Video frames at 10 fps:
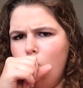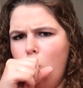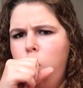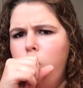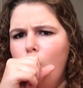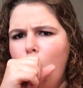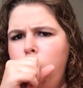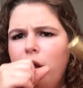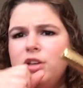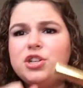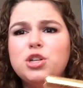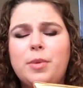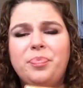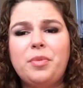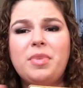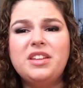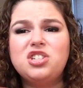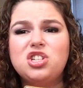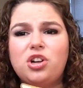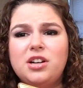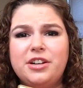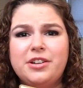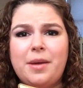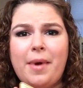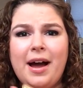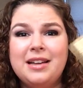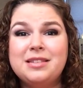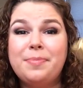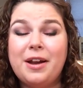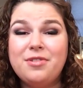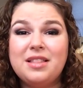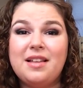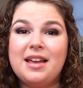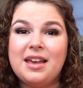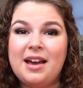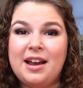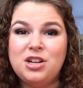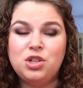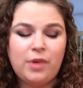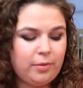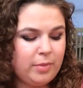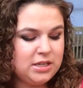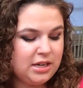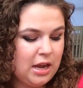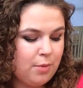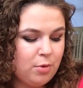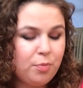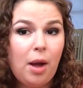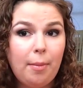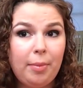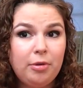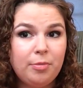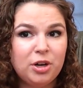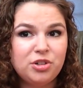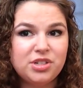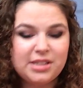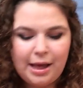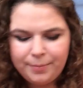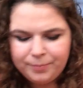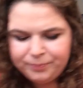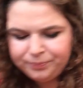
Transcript: Excuse me. But this just started to irritate my eyes, but I really like it, and I do recommend it, and would probably repurchase that.